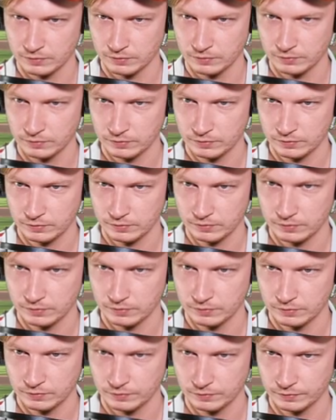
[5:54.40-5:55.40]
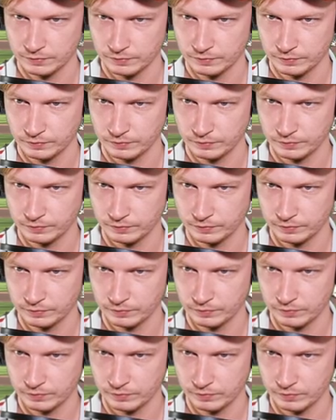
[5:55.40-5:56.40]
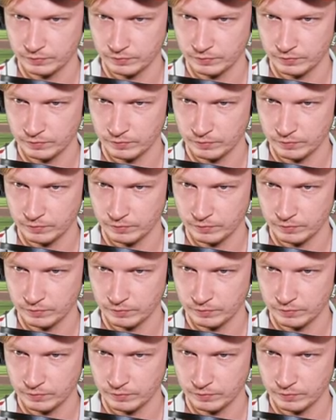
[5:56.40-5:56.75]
[no speech]